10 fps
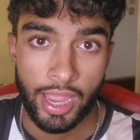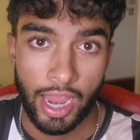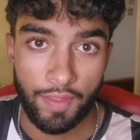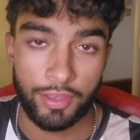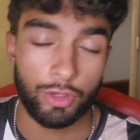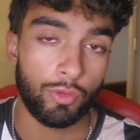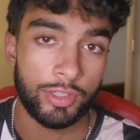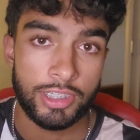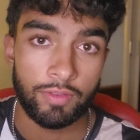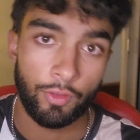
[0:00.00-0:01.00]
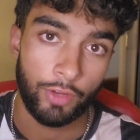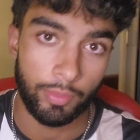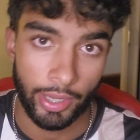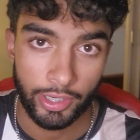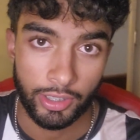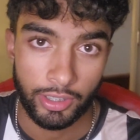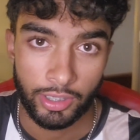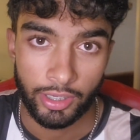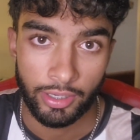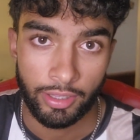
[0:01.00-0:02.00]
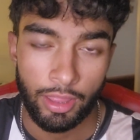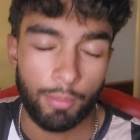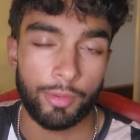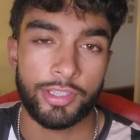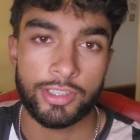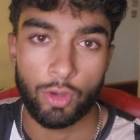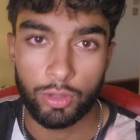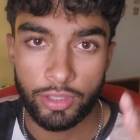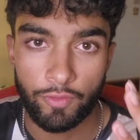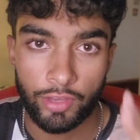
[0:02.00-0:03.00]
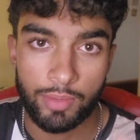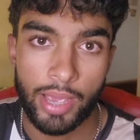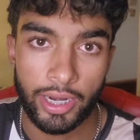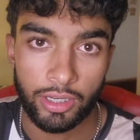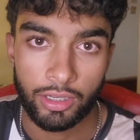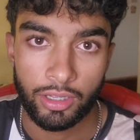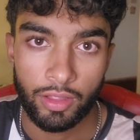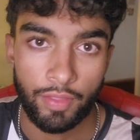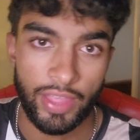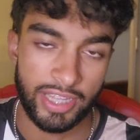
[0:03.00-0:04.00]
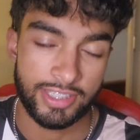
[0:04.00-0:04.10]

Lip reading: and then you receive the feedback. But this is only feedback that